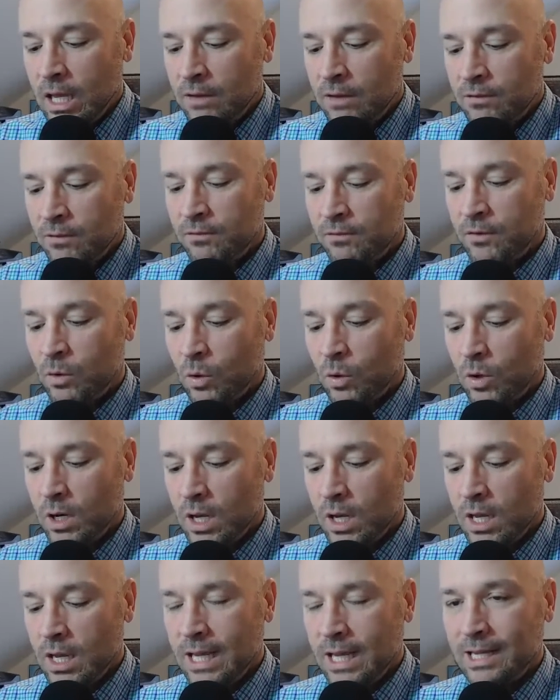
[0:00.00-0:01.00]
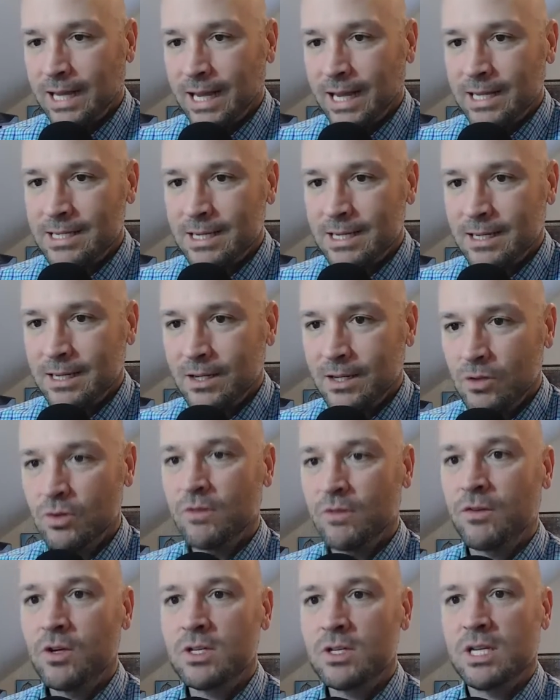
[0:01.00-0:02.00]
from Florida Atlantic
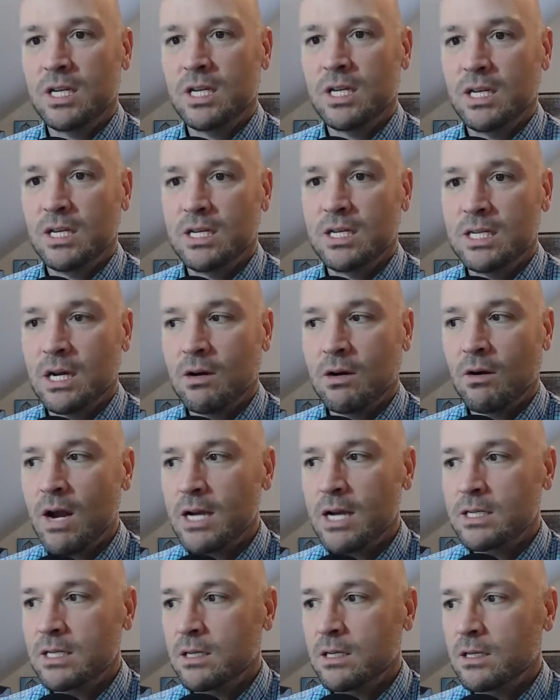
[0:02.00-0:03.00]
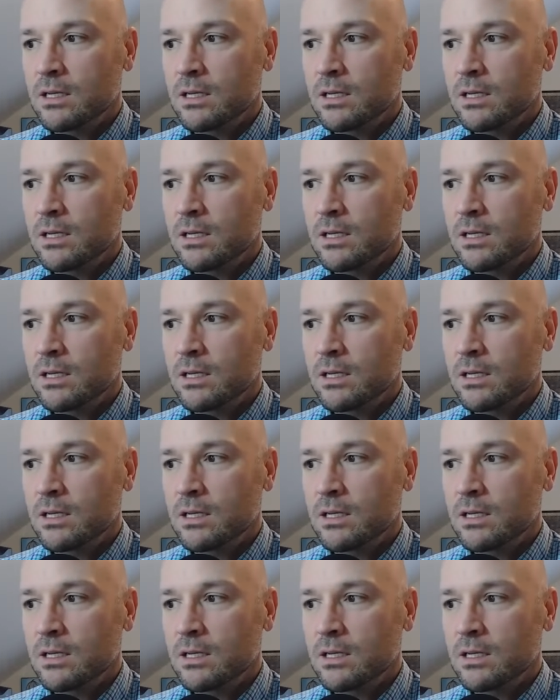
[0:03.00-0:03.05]
University. Is that correct?